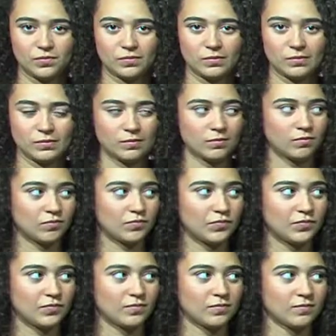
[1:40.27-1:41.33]

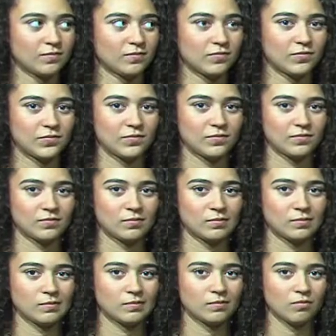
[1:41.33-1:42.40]

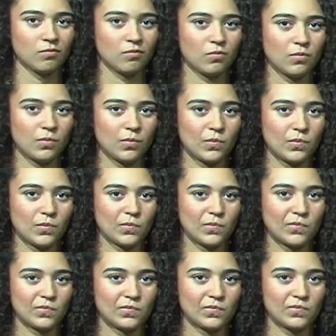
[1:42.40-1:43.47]

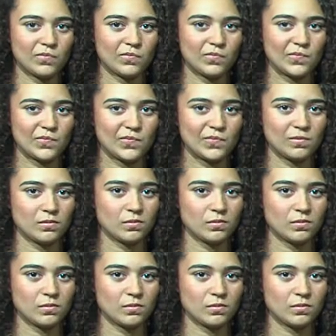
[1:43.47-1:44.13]
(silent)